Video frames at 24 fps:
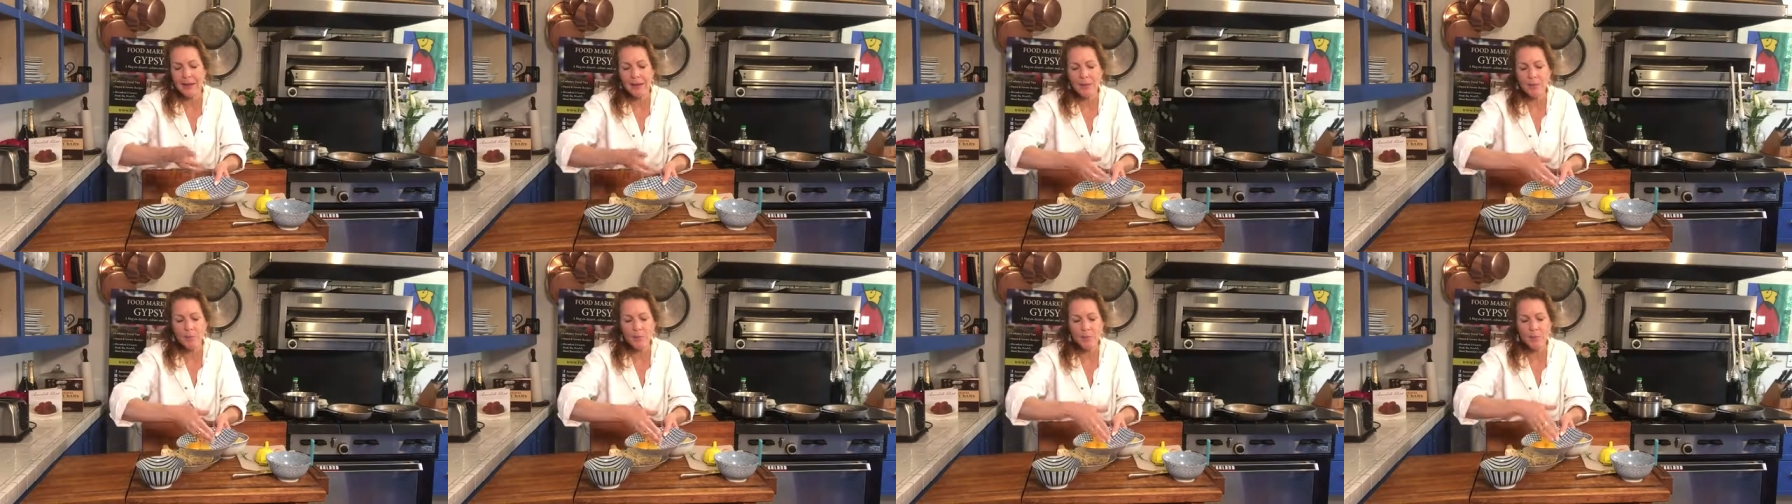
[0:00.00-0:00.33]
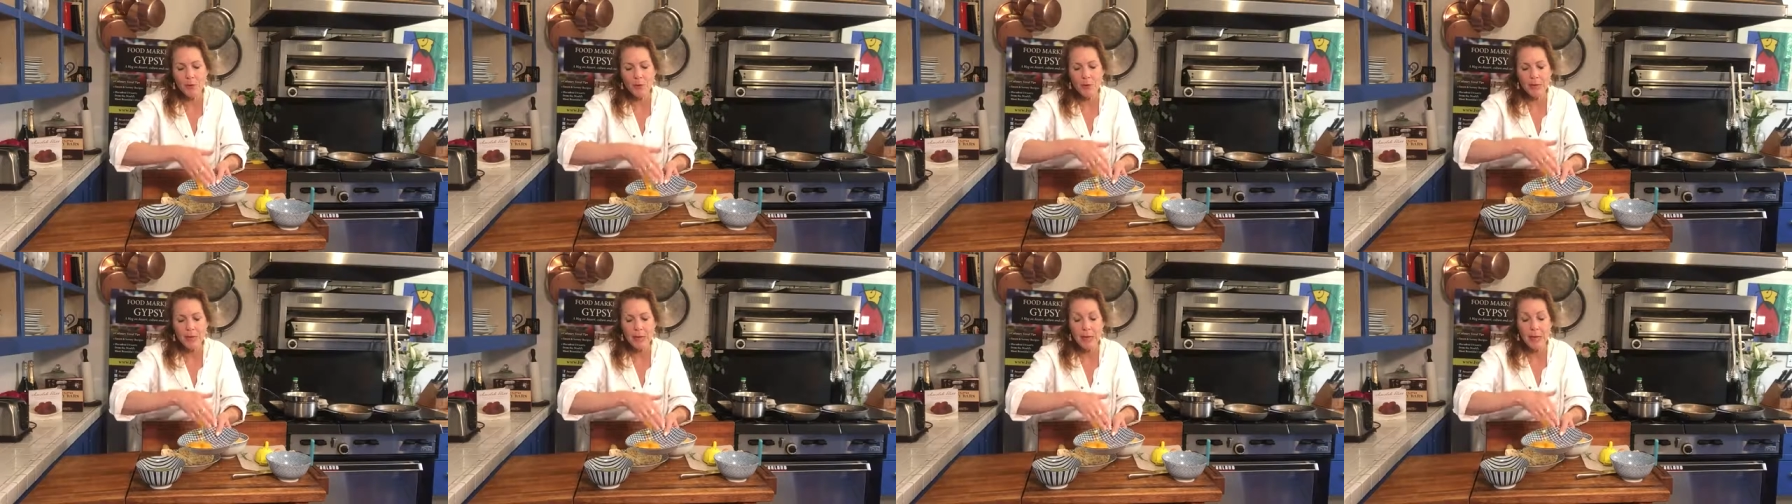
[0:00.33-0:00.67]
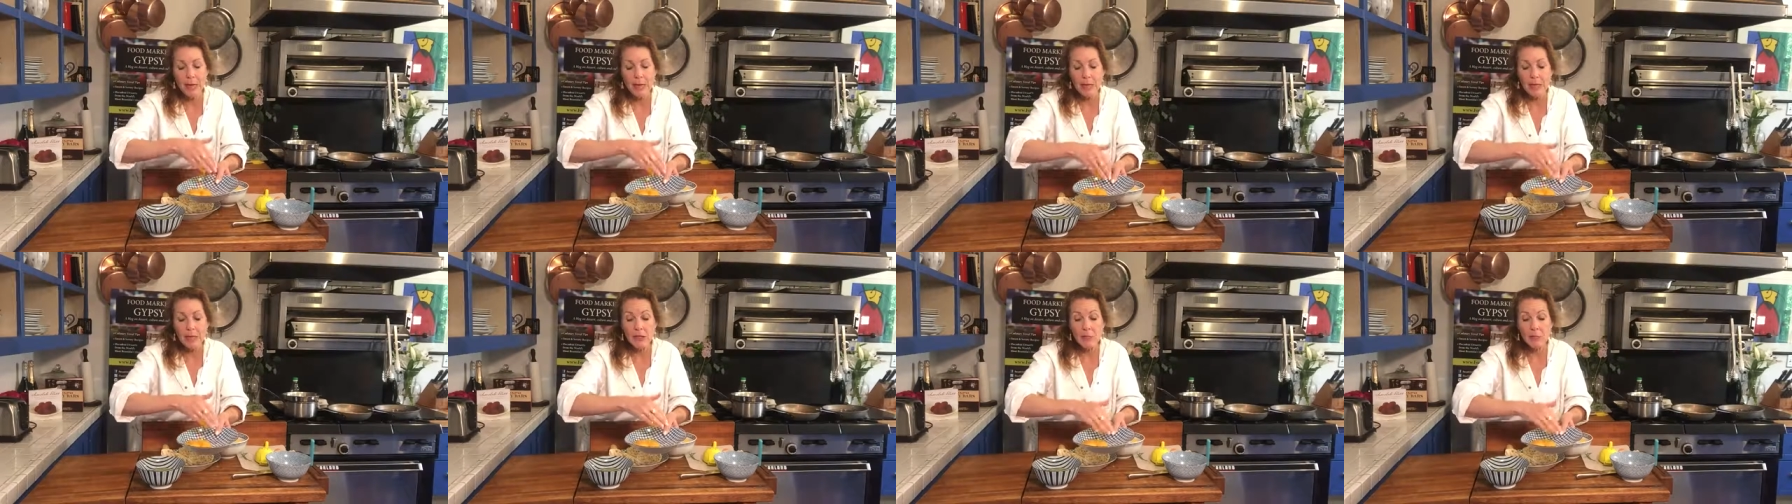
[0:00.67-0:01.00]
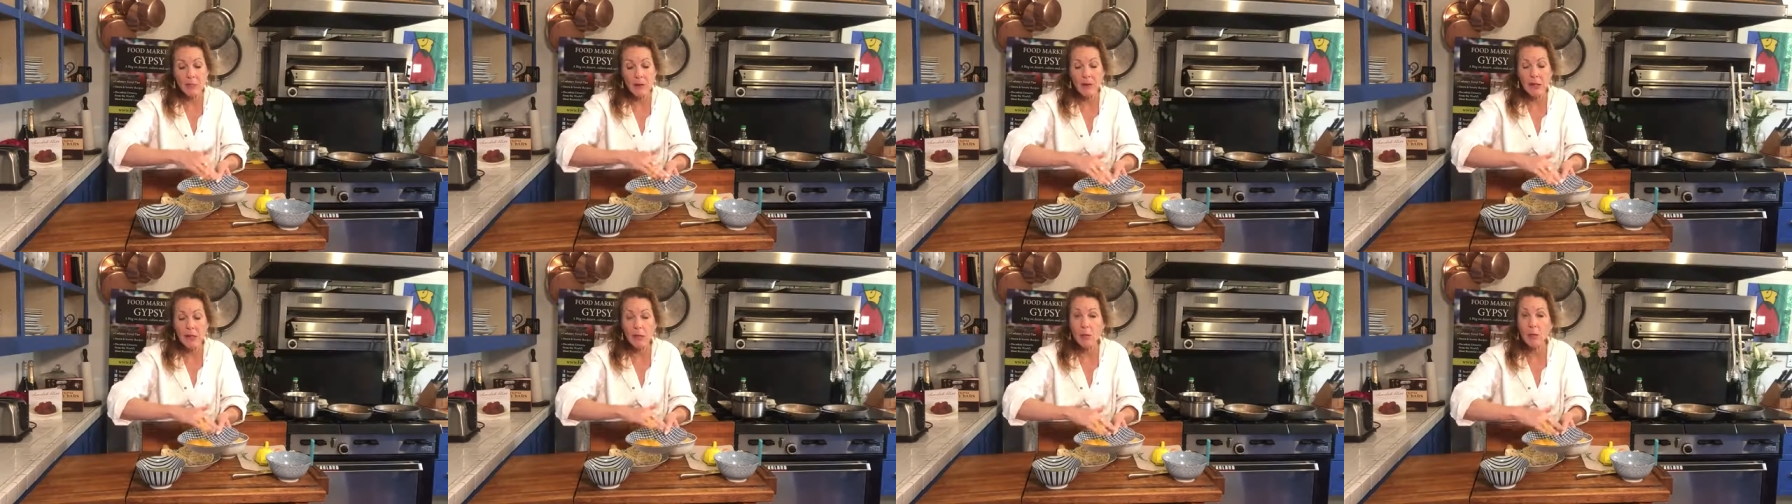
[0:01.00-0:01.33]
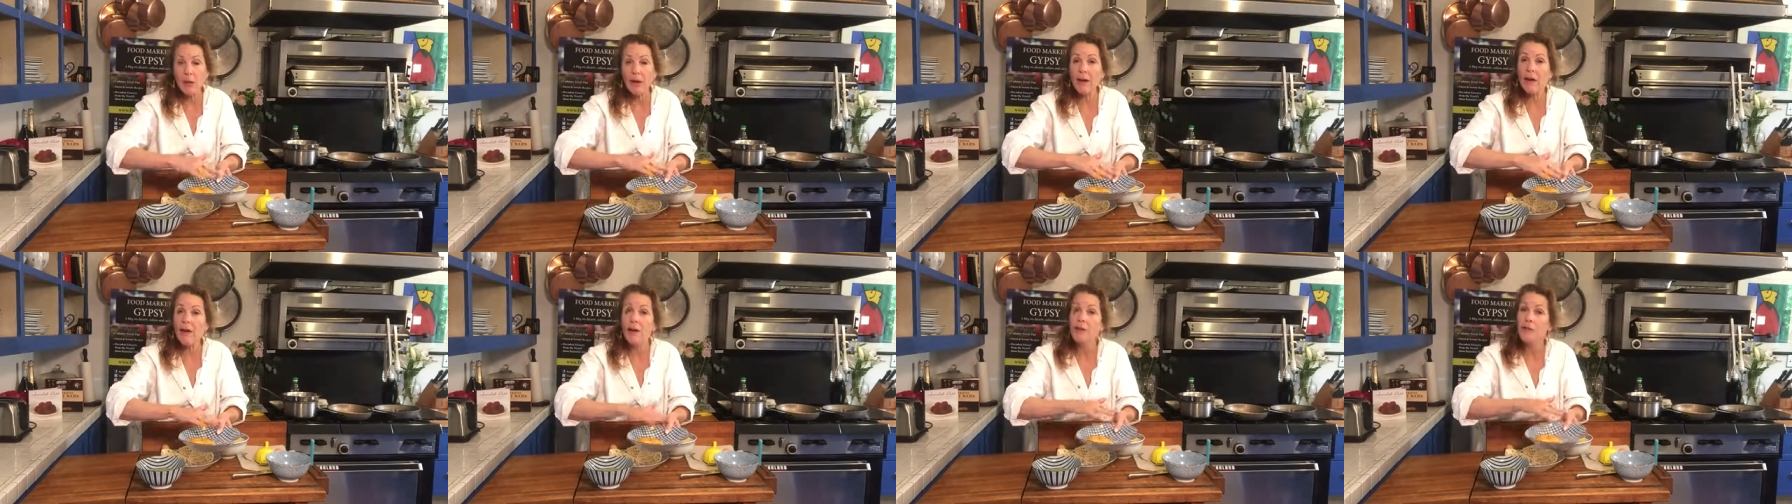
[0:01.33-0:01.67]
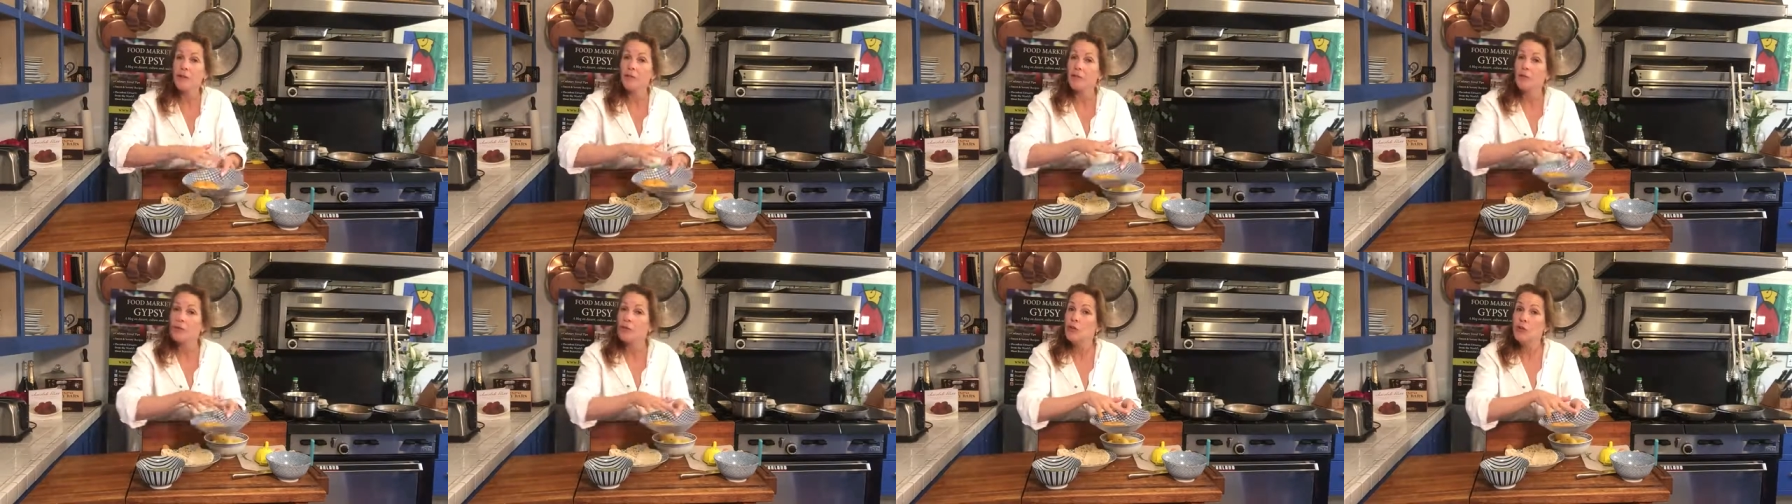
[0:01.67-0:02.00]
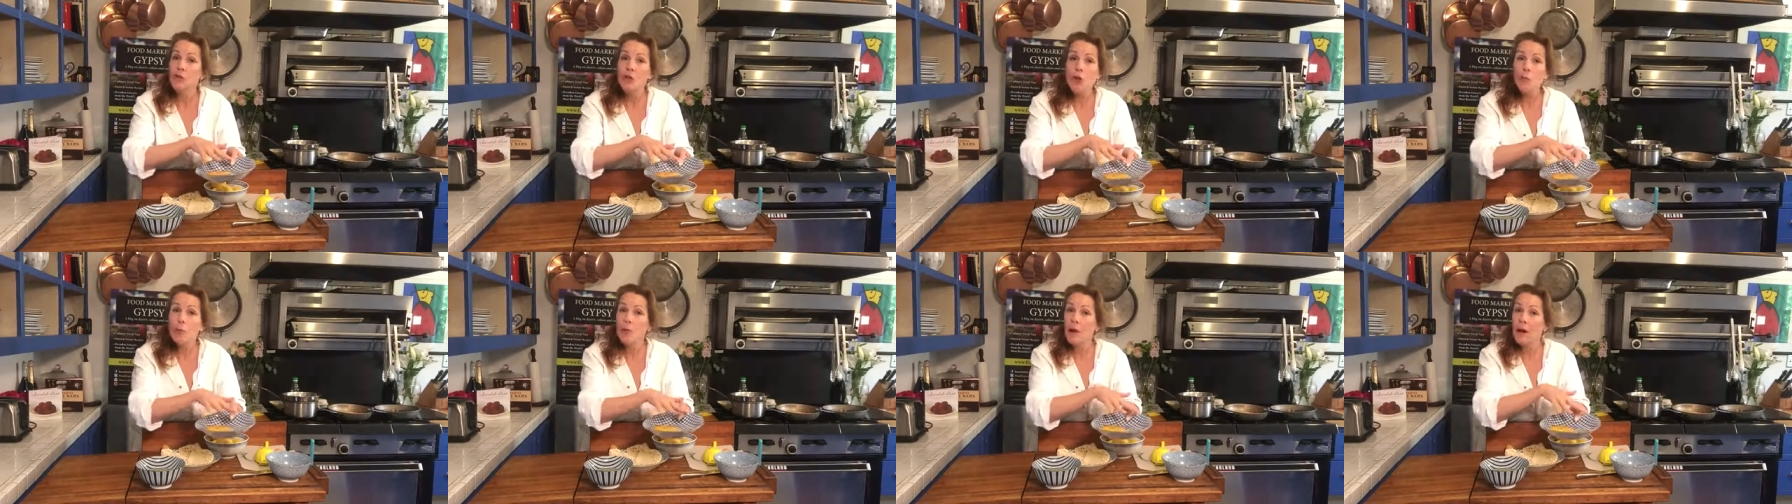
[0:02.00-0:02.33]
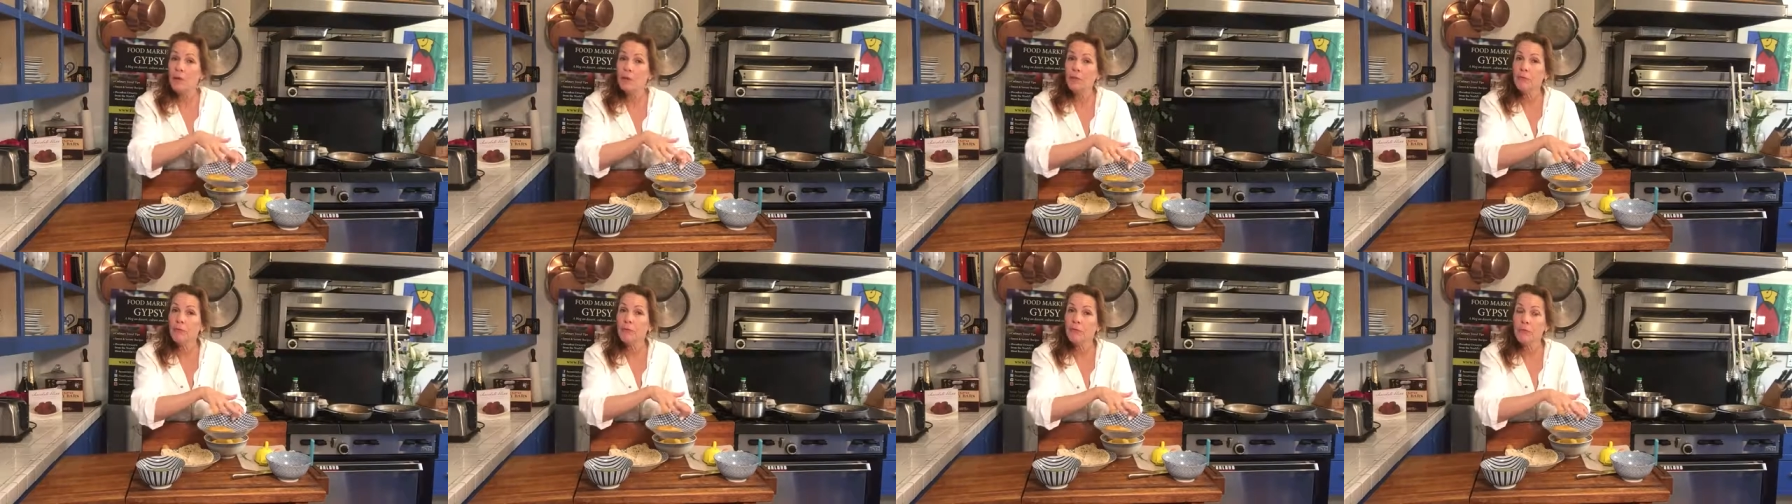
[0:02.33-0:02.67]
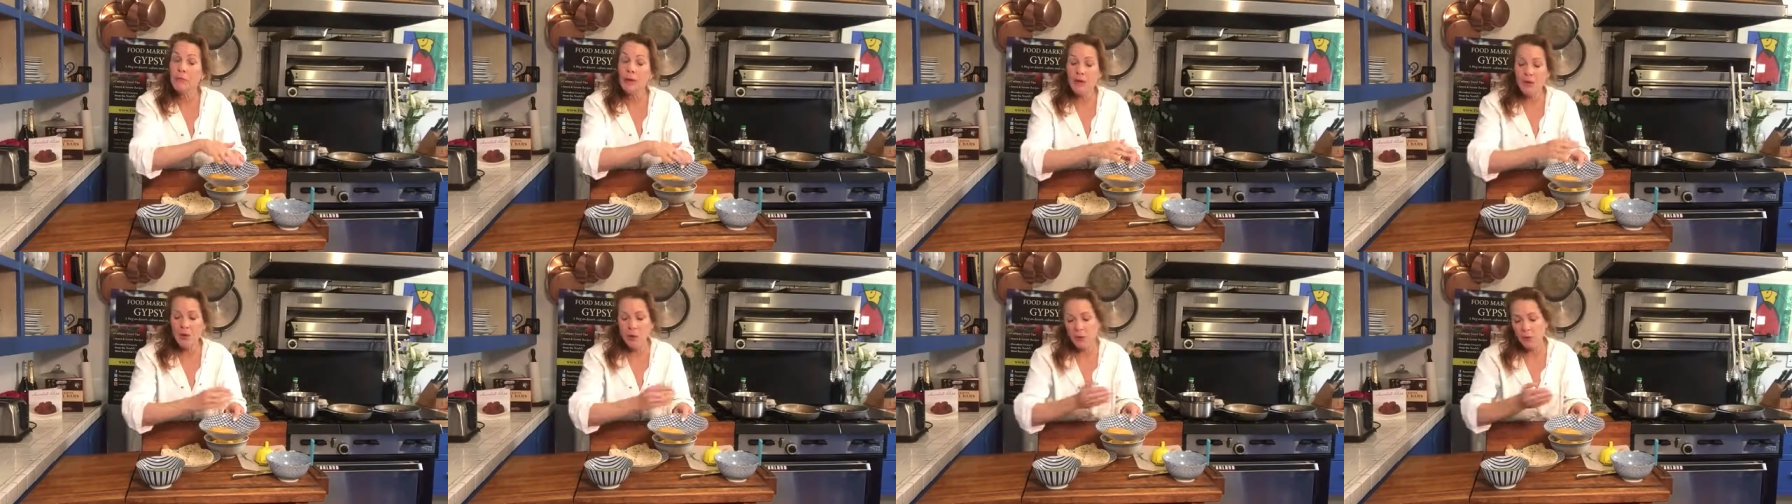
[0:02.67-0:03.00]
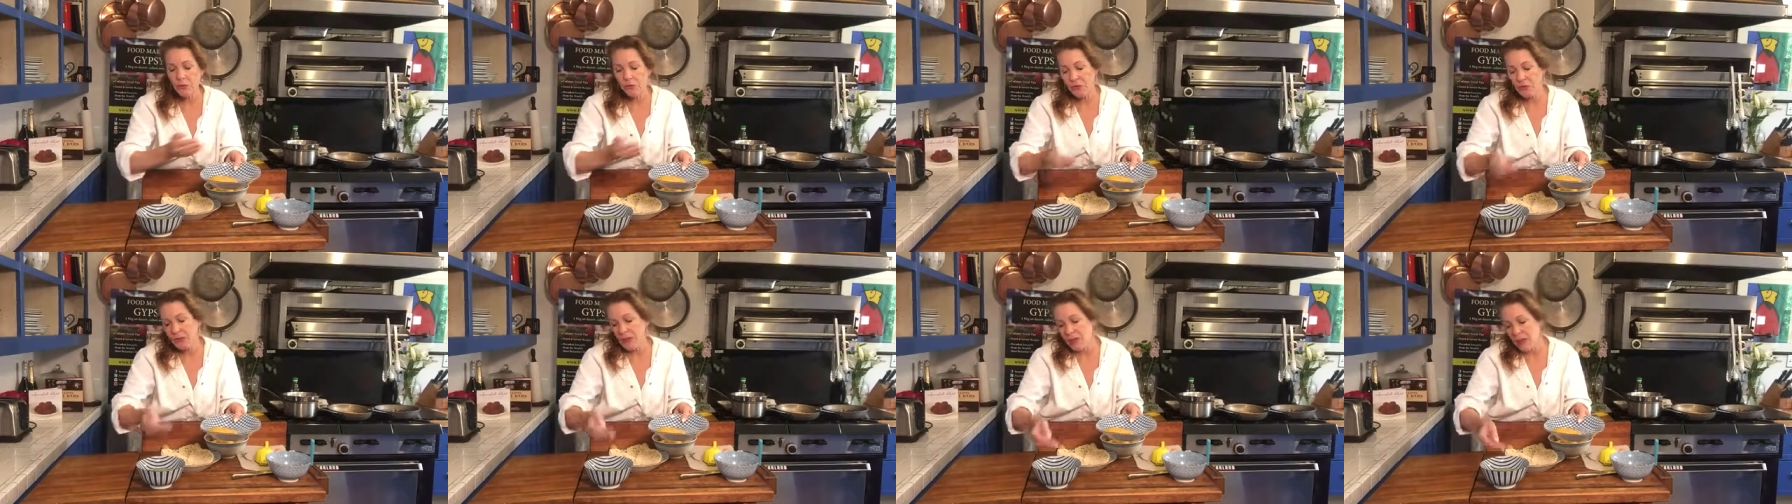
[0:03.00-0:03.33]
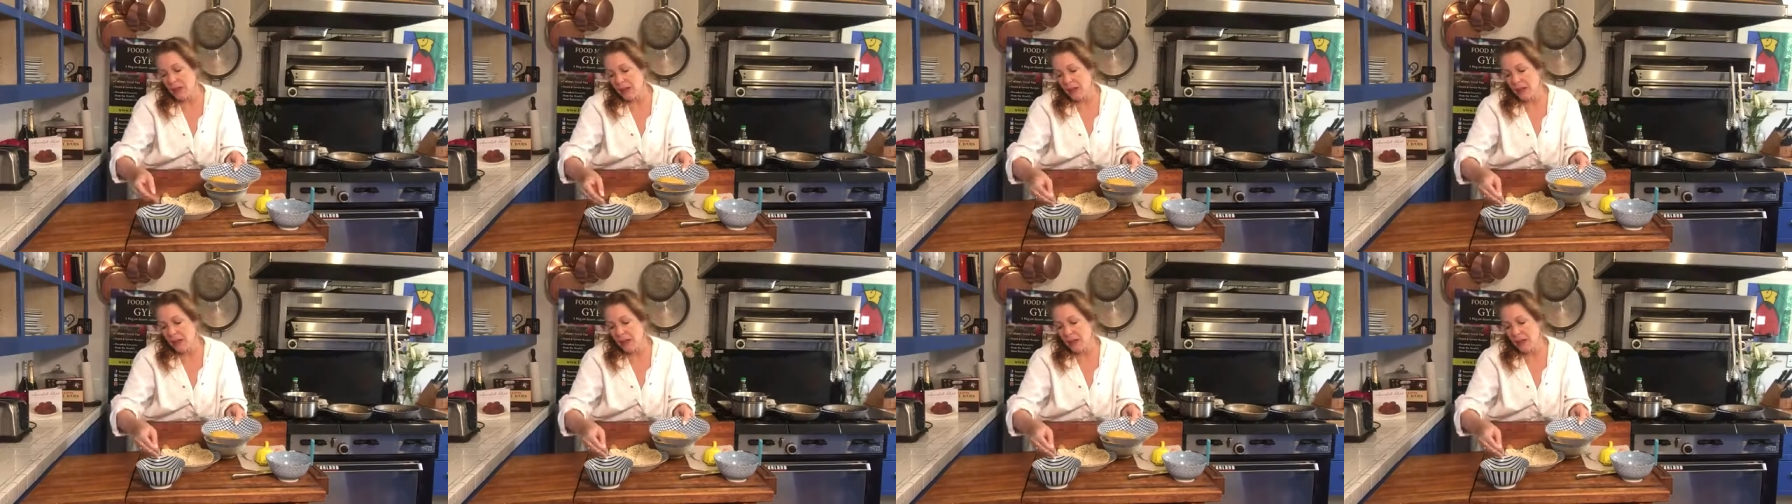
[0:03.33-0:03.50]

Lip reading: It broke into my egg white. No problem for my yolks.